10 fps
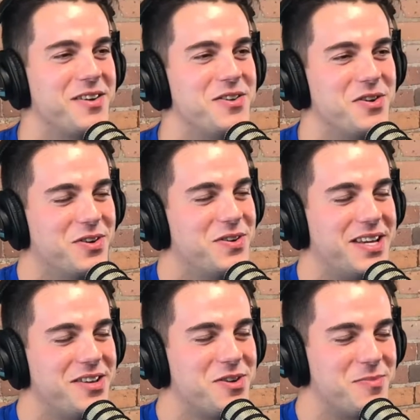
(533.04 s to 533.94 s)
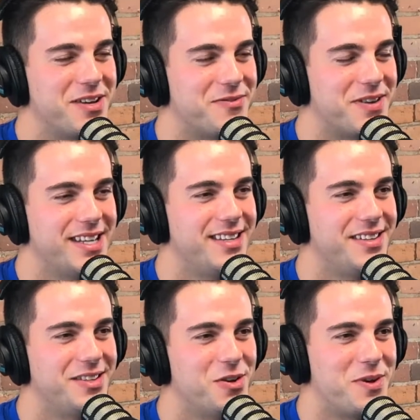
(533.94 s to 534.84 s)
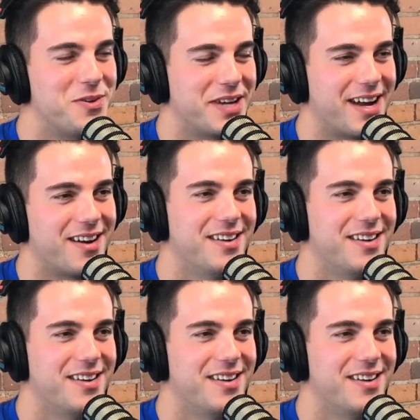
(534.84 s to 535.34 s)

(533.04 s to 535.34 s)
You could be offended. Nobody will care.